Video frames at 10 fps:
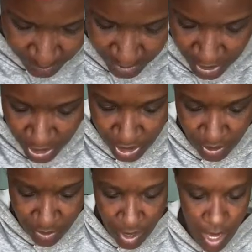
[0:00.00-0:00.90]
These are cute.
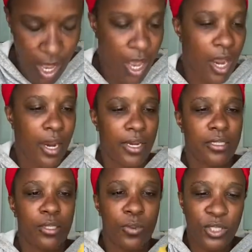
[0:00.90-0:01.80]
All right,
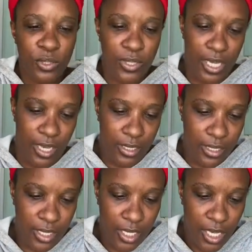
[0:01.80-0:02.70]
so what you get,
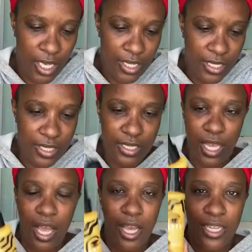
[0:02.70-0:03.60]
this is a
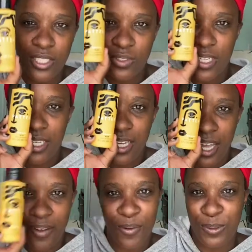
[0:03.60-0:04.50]
hydrating,
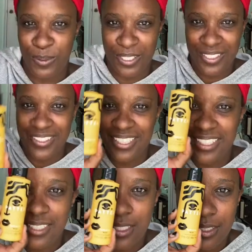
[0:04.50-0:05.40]
I always wanted to do
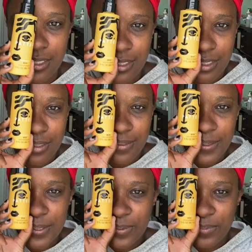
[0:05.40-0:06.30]
this.
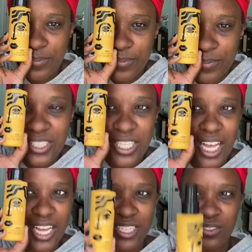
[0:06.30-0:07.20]
It's a
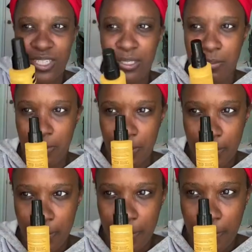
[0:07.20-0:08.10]
hydrating
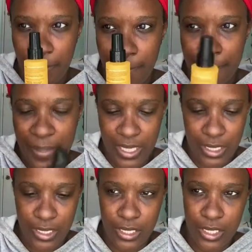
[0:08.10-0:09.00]

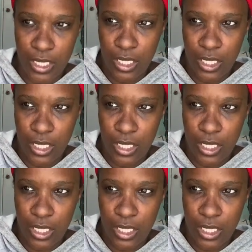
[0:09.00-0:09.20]
mist.